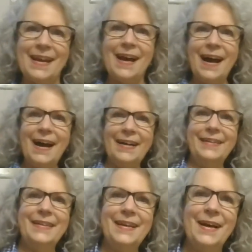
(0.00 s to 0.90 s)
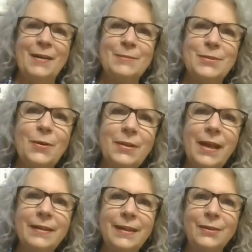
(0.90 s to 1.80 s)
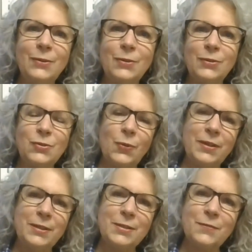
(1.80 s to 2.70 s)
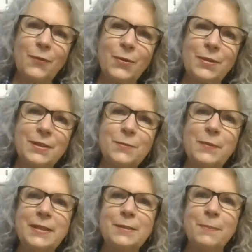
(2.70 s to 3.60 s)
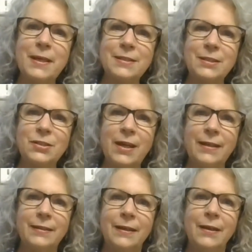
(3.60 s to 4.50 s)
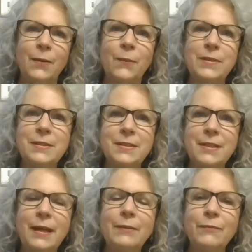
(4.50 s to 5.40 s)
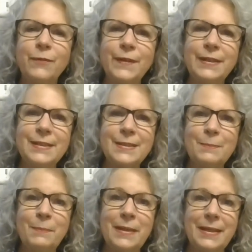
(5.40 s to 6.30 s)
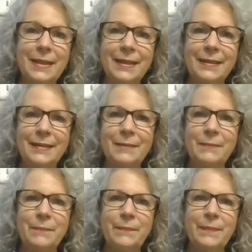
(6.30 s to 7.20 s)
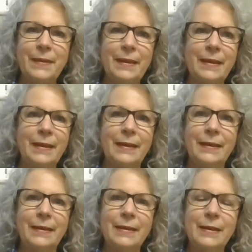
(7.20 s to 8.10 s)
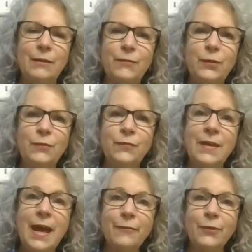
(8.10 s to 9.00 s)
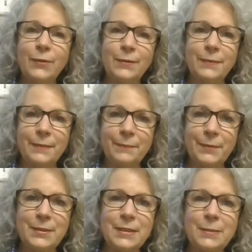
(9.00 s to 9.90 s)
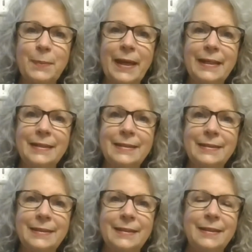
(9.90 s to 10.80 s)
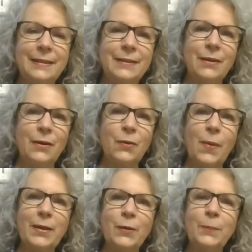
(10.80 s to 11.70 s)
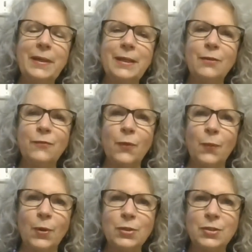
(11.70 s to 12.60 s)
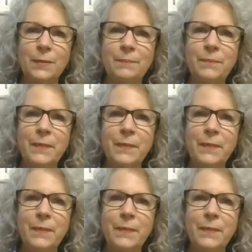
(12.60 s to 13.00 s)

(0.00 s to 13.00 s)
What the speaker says: Hi, I'm so glad that you could join us for this week's message at Winston-Salem Friends Meeting. If you've never participated in a Quaker meeting for worship,